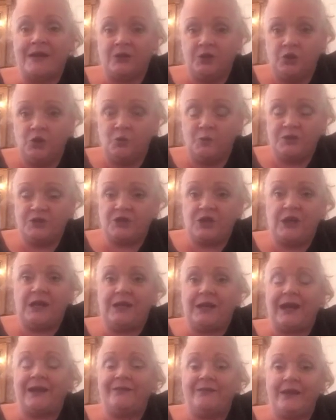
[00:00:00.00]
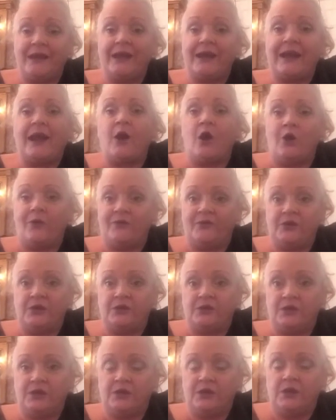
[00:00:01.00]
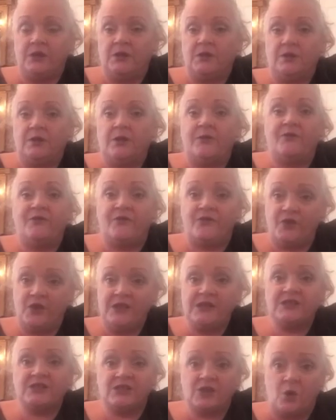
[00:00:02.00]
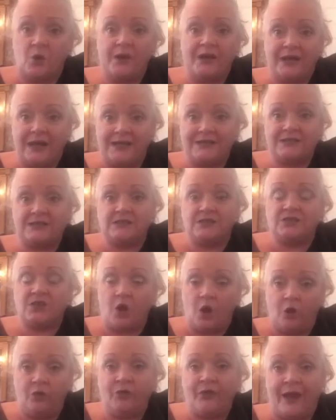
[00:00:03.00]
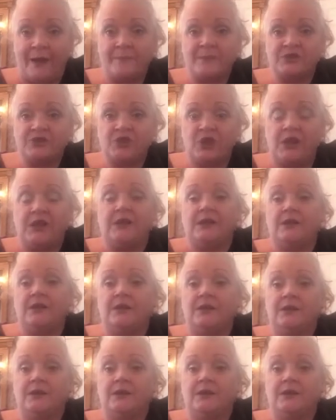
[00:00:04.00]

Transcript: a new machine and they get offered free sewing lessons on that machine,